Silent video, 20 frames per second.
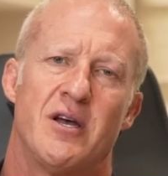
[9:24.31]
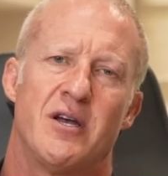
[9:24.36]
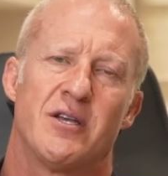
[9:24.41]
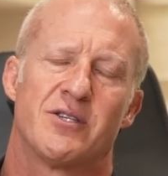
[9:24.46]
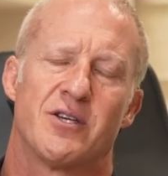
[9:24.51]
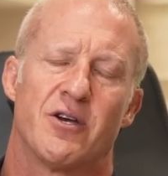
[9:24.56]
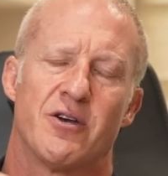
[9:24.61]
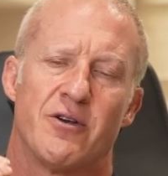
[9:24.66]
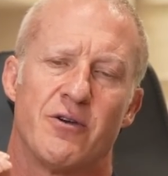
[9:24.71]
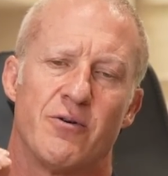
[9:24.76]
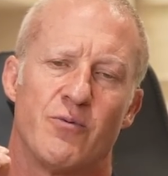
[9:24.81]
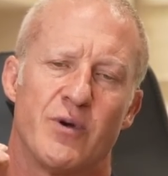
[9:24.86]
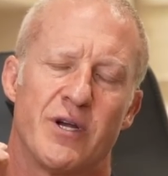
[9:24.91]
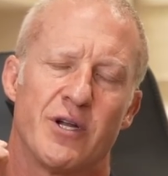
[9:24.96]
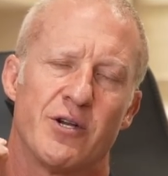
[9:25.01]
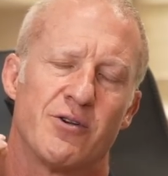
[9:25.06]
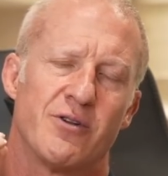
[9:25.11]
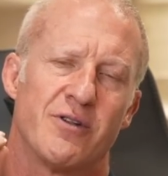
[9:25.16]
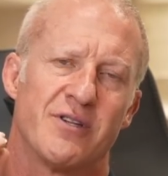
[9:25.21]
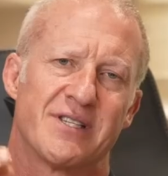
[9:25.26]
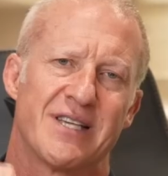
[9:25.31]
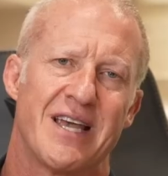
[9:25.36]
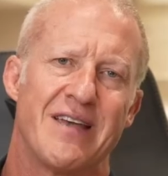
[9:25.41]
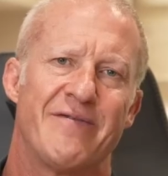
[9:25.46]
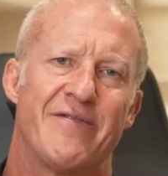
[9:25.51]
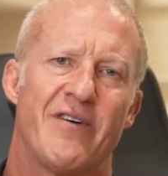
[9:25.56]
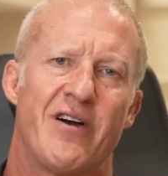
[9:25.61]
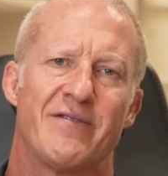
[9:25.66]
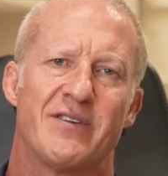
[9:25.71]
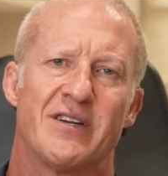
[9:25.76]
So we're going to do the
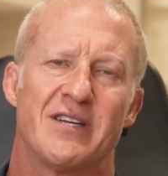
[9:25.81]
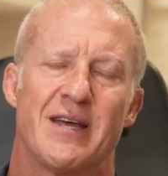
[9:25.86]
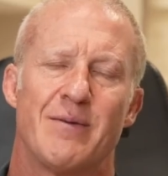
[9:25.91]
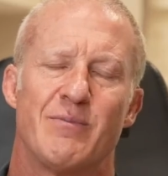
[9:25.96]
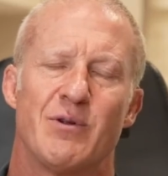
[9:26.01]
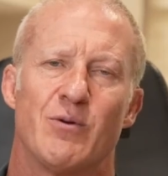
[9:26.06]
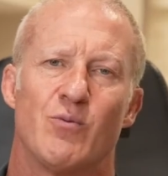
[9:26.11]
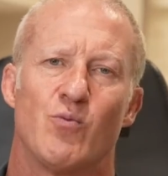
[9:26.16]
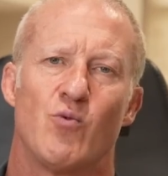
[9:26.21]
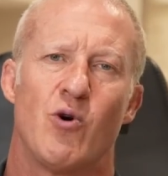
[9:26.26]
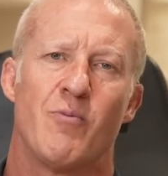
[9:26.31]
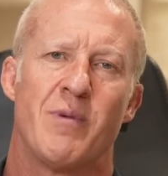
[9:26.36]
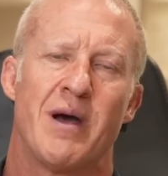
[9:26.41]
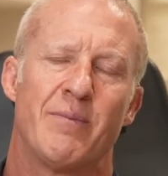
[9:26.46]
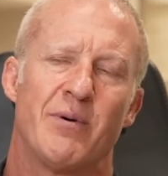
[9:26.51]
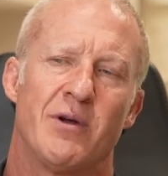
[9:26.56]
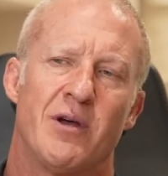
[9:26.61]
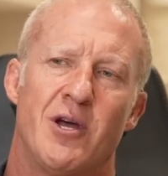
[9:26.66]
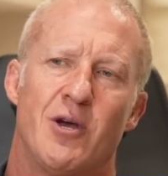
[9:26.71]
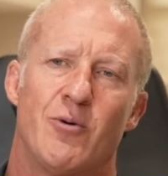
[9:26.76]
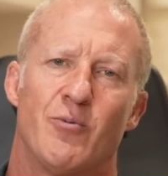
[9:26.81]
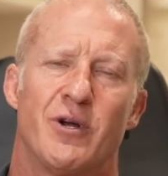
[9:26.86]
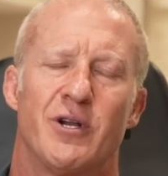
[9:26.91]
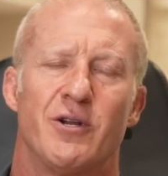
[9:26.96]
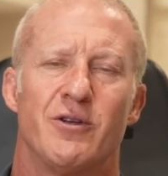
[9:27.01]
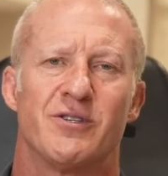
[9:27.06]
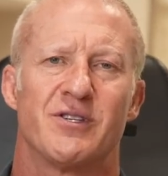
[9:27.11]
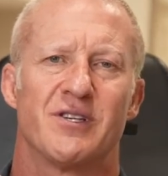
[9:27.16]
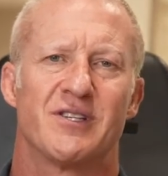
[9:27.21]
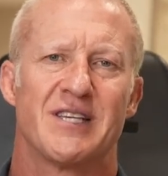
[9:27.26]
same 5 to 10 minute warm-up. We're going
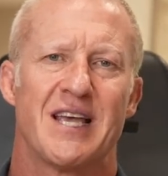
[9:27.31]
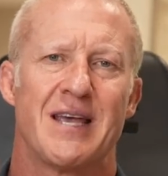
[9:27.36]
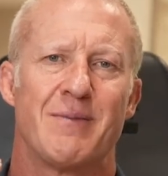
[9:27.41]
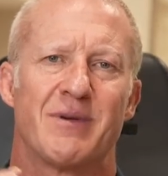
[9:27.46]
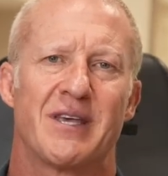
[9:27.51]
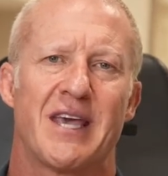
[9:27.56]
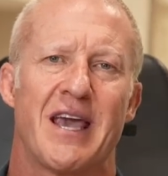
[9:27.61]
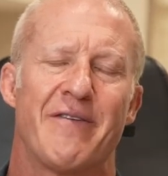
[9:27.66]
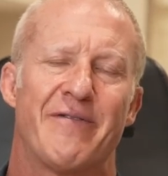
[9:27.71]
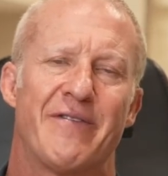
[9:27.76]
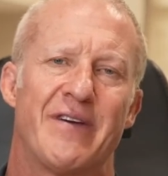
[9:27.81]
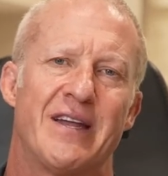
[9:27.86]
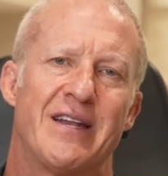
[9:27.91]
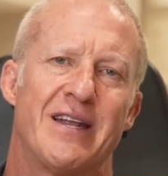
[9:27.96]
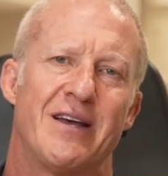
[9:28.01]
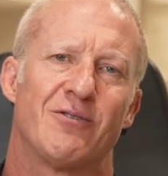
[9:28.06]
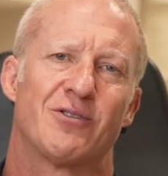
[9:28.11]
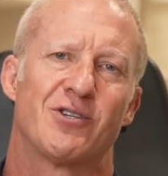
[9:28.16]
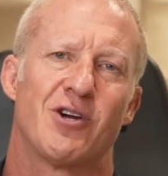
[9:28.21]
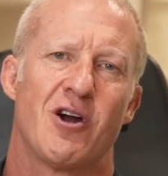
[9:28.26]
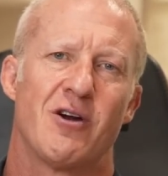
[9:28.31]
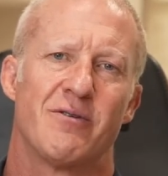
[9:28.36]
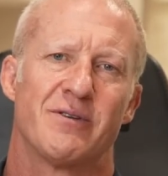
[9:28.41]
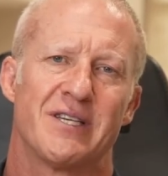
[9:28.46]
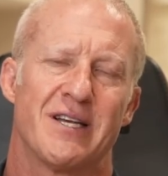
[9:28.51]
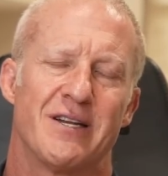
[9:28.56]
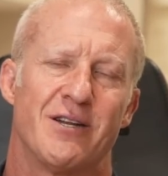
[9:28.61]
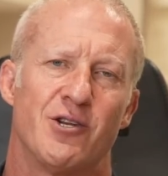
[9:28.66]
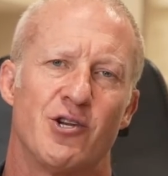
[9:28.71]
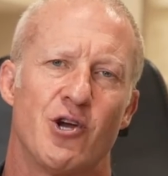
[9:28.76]
to use the same caffeine,
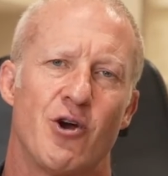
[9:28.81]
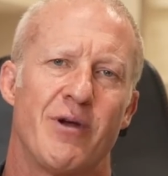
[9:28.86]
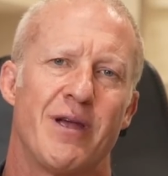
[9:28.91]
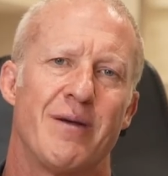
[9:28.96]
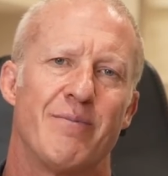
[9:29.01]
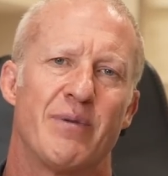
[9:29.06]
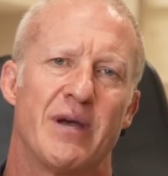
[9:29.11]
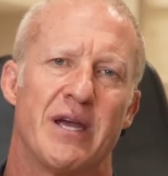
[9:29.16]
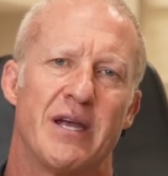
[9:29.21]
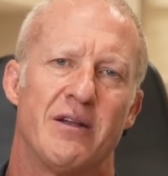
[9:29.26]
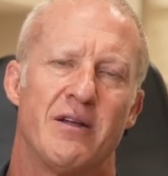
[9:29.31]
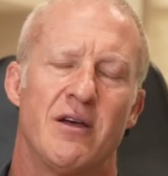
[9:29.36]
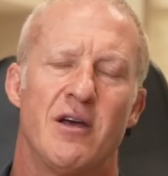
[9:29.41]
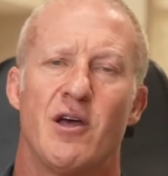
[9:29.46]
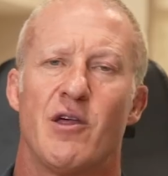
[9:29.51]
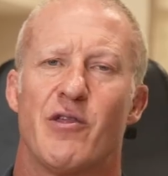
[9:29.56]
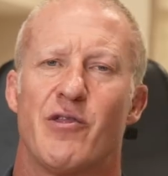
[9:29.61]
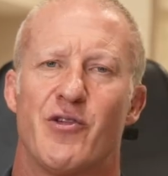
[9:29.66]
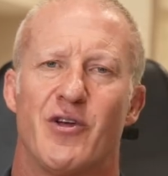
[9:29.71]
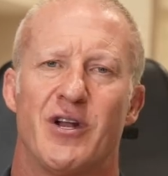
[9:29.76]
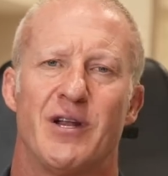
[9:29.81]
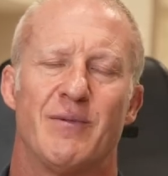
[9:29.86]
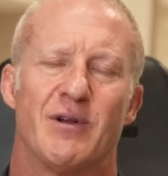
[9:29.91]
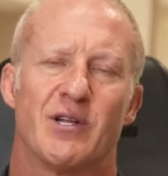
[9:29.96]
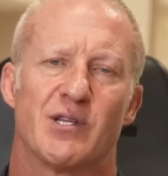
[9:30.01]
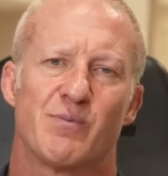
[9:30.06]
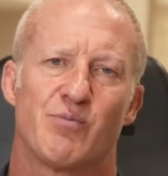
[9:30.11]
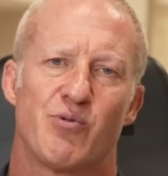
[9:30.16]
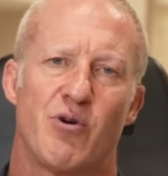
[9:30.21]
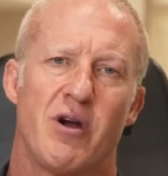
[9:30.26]
L-tyrosine, and yohimbine 30
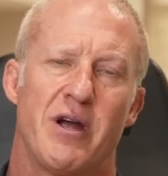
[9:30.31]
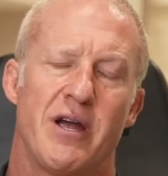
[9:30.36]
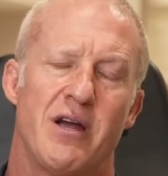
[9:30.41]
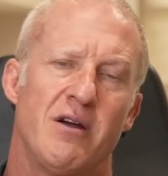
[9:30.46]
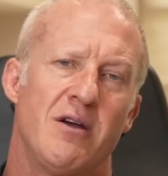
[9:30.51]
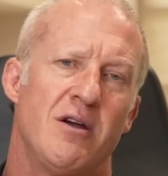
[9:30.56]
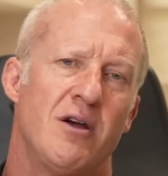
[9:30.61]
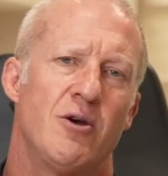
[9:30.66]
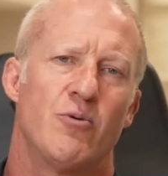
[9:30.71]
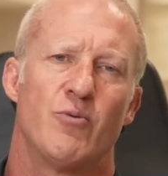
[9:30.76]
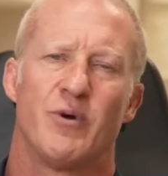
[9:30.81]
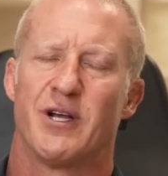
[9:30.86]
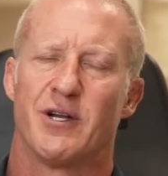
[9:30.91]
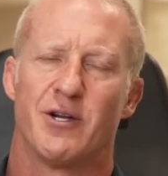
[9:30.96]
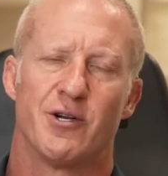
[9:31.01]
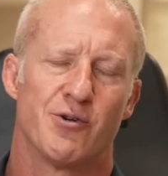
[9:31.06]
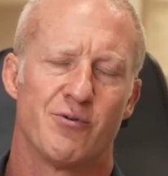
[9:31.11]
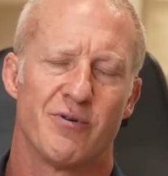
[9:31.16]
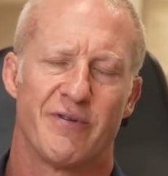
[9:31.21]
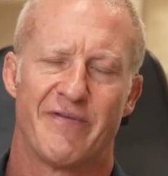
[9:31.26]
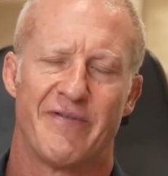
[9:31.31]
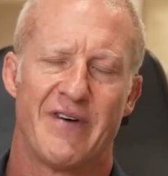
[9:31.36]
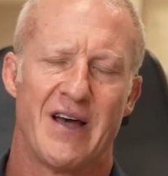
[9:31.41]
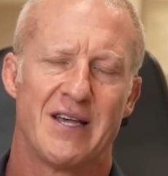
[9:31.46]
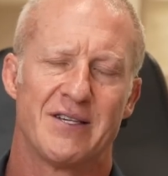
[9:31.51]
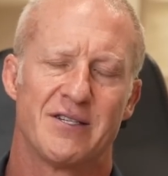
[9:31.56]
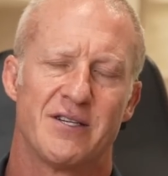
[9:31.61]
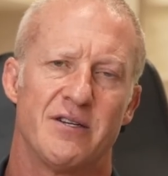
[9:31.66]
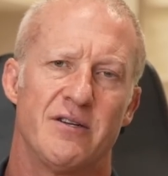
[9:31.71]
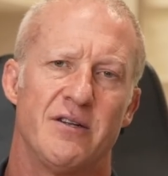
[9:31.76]
minutes prior. We're going to do it
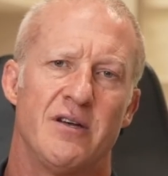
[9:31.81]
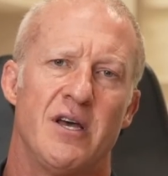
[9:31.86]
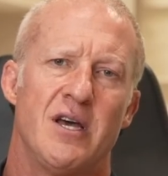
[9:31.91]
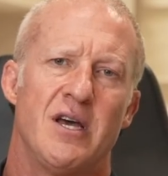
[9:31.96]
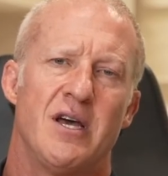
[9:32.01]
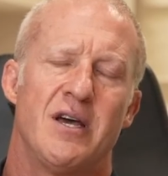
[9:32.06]
fasted.